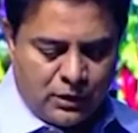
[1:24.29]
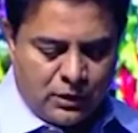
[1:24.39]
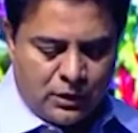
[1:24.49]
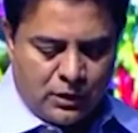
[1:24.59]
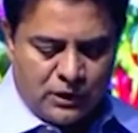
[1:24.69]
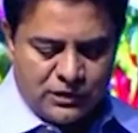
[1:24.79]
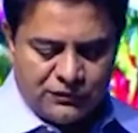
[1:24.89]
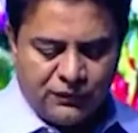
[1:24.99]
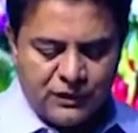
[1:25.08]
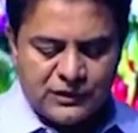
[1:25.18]
It is the
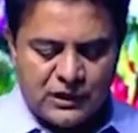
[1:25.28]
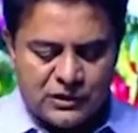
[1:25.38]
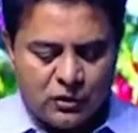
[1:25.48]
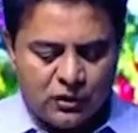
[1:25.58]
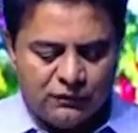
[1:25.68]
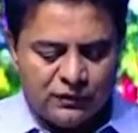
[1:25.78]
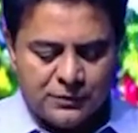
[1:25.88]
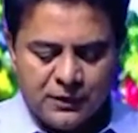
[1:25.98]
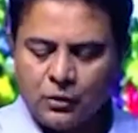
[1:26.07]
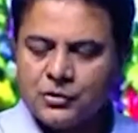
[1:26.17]
first such conference
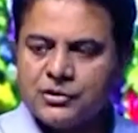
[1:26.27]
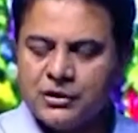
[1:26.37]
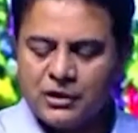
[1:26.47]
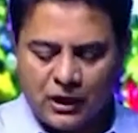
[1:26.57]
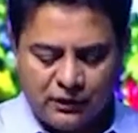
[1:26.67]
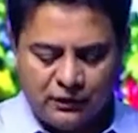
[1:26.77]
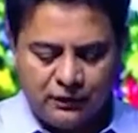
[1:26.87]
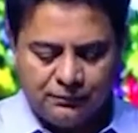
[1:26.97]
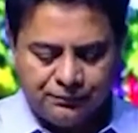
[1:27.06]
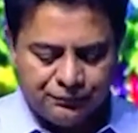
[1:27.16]
being hosted in the country
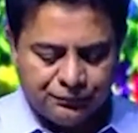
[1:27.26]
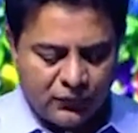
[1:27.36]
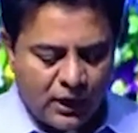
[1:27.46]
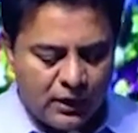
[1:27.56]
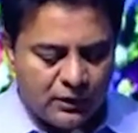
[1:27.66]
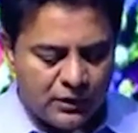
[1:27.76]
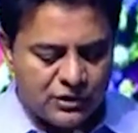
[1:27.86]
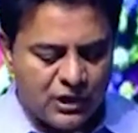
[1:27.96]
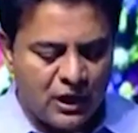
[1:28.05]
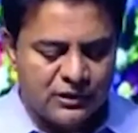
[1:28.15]
and
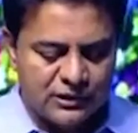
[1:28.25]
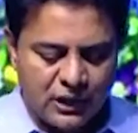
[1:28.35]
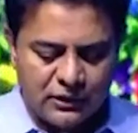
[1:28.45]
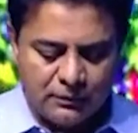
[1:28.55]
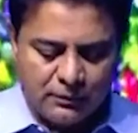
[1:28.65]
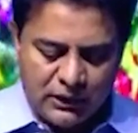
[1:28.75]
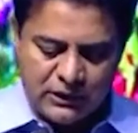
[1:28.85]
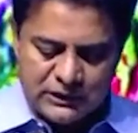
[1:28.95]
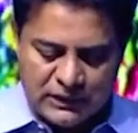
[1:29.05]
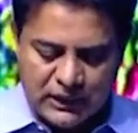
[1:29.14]
shall result in many
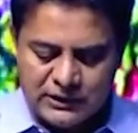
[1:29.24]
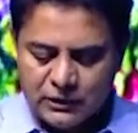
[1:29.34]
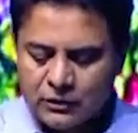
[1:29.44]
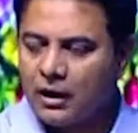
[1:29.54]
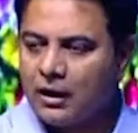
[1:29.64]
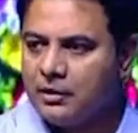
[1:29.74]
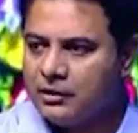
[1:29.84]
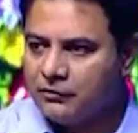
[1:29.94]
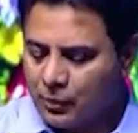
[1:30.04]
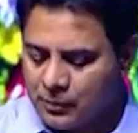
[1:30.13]
insights and collaborative
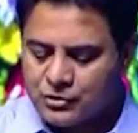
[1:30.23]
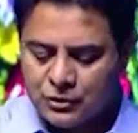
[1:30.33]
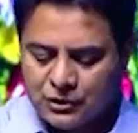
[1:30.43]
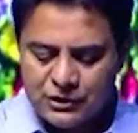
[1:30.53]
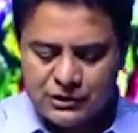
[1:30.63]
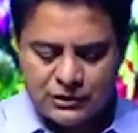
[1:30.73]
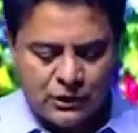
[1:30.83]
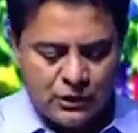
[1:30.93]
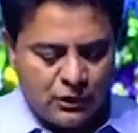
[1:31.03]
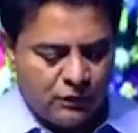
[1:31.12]
opportunities
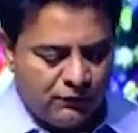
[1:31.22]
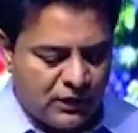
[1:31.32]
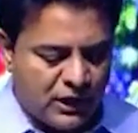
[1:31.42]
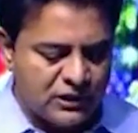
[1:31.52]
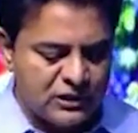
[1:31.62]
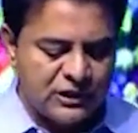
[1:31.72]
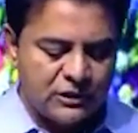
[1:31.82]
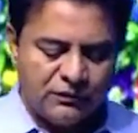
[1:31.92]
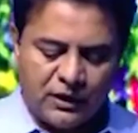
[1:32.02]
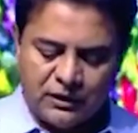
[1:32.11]
with the National Center
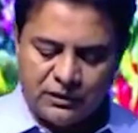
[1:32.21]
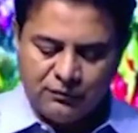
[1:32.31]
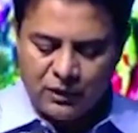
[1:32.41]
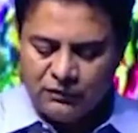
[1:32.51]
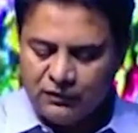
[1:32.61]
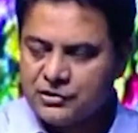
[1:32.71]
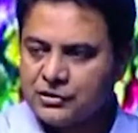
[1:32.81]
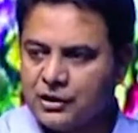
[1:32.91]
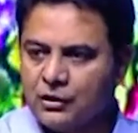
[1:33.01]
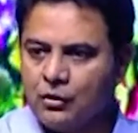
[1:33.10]
for Additive
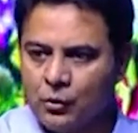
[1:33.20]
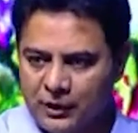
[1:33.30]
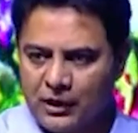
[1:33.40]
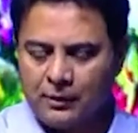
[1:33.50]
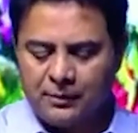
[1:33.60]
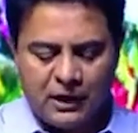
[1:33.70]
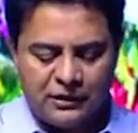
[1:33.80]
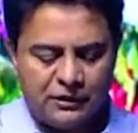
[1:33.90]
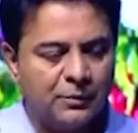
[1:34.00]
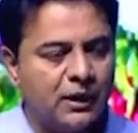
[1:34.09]
Manufacturing opening up in Hyderabad.